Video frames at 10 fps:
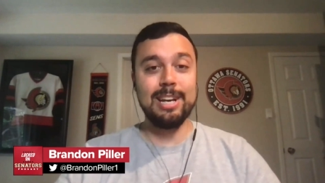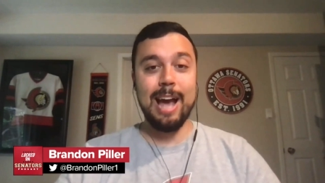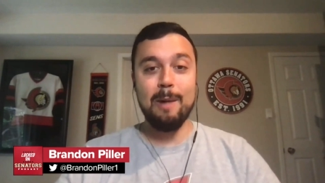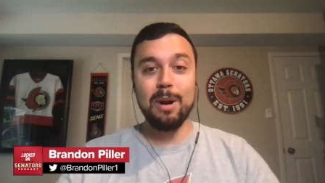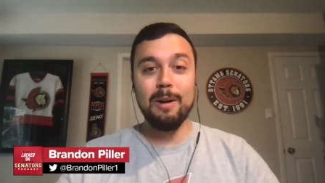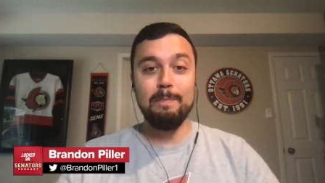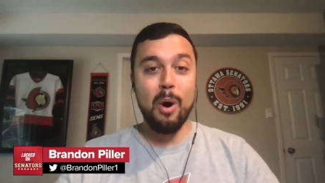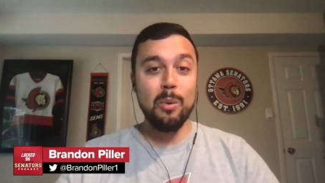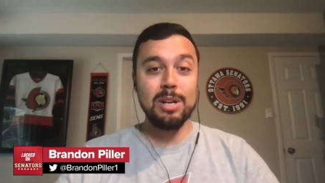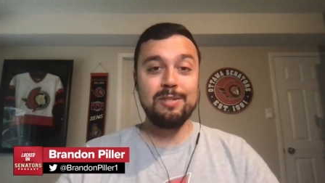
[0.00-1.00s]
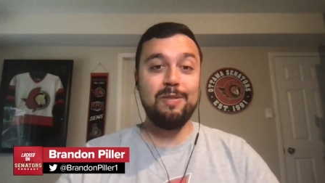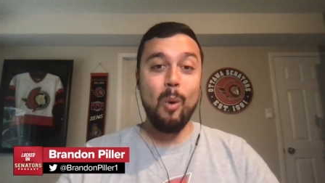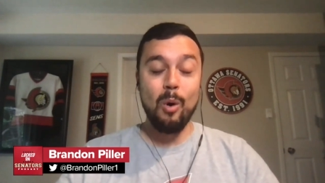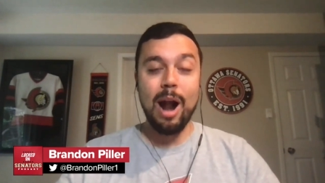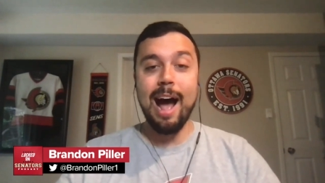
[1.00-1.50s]
Like, how about a bonus
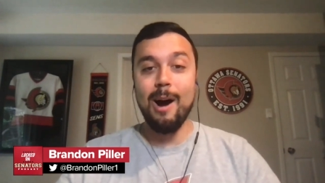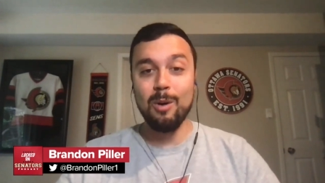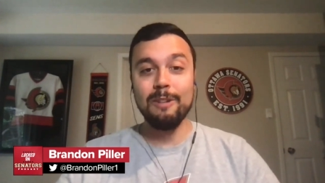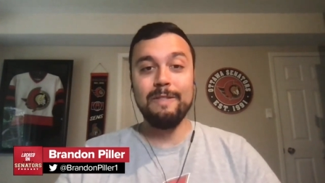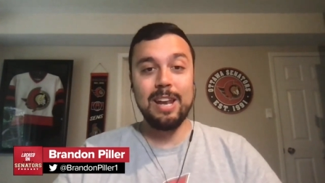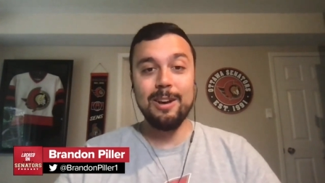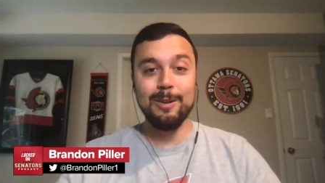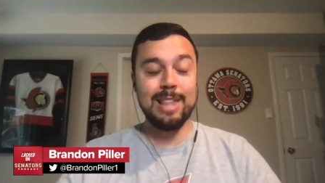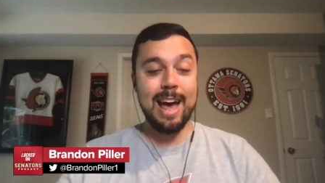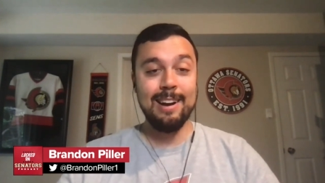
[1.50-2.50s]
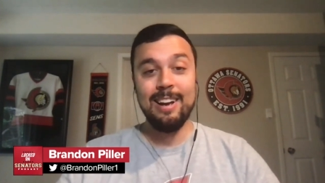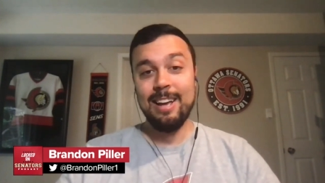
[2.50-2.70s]
four-hour video that